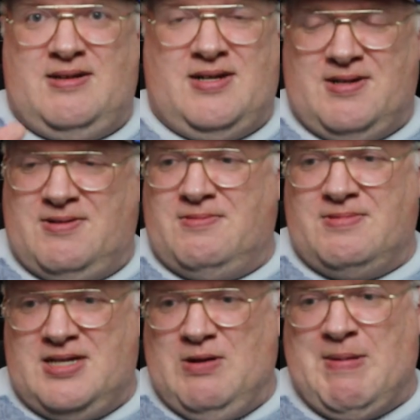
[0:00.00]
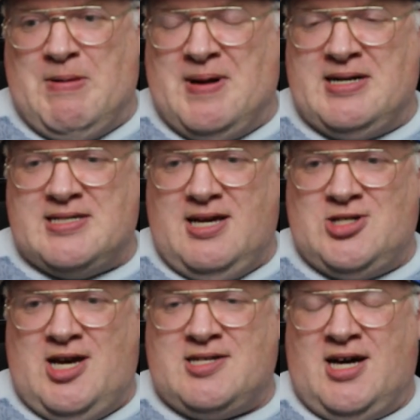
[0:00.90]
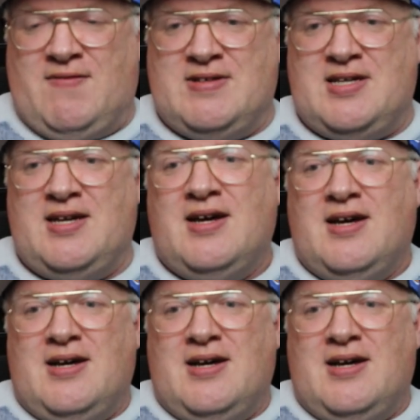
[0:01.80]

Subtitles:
you know, see why people might dislike Cheska, obviously.